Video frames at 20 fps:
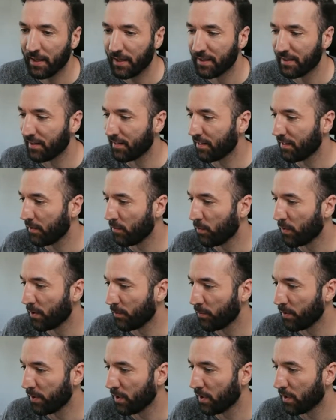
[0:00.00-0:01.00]
Let's see where
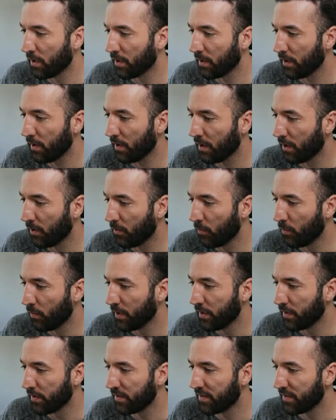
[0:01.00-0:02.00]
we are
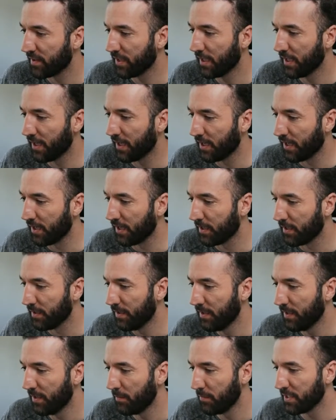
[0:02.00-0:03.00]
with
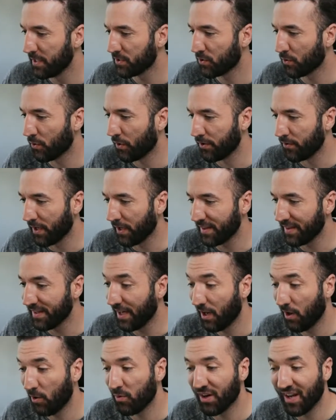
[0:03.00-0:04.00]
Bitcoin right
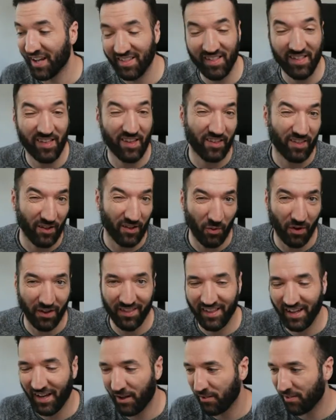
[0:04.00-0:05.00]
now. We're at
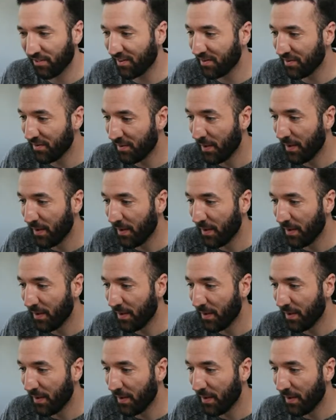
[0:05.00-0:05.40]
61,000.